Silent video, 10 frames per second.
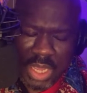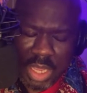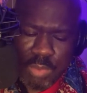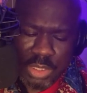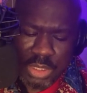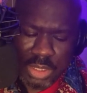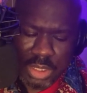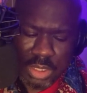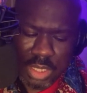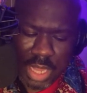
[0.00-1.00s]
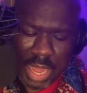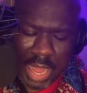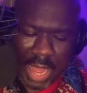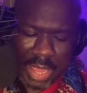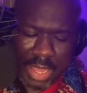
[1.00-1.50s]
it wasn't until
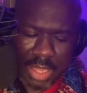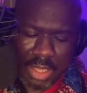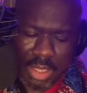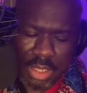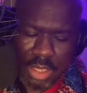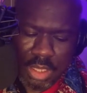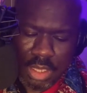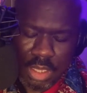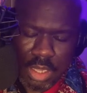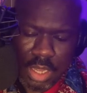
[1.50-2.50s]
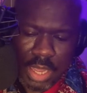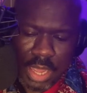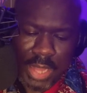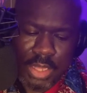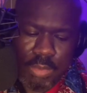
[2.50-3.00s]
I
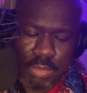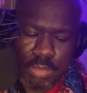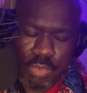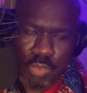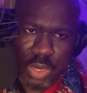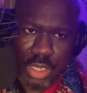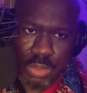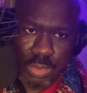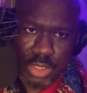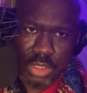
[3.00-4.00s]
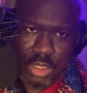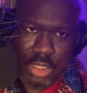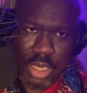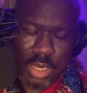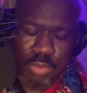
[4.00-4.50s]
had them retwisted.
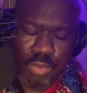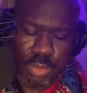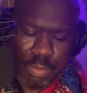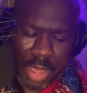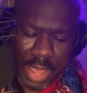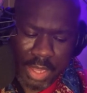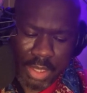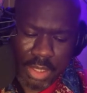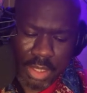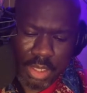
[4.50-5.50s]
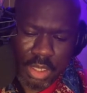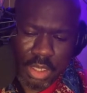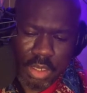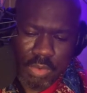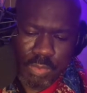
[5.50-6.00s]
I grew them back,
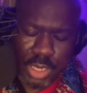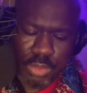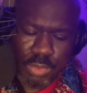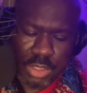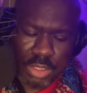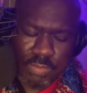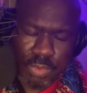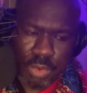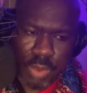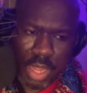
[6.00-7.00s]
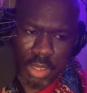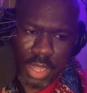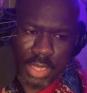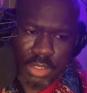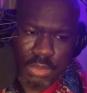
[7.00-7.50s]
retwisted for a while,
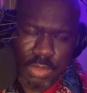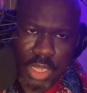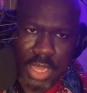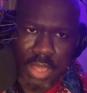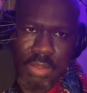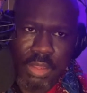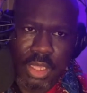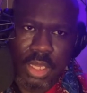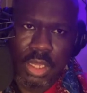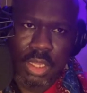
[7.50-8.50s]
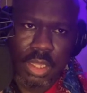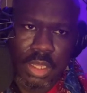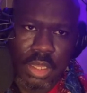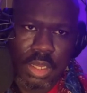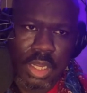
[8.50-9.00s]
got to a healthy
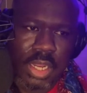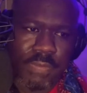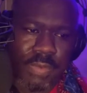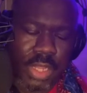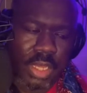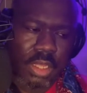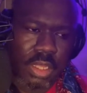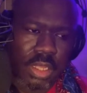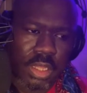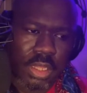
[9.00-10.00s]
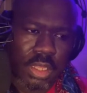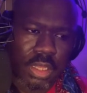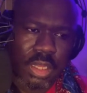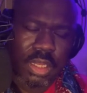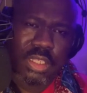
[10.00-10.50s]
enough link
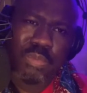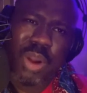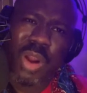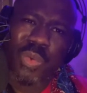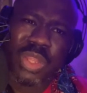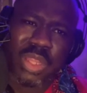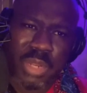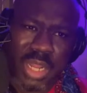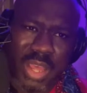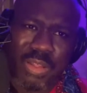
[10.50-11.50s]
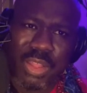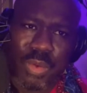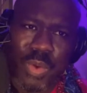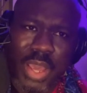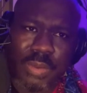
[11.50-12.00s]
to part with them in a healthy
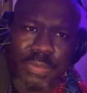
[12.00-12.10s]
way.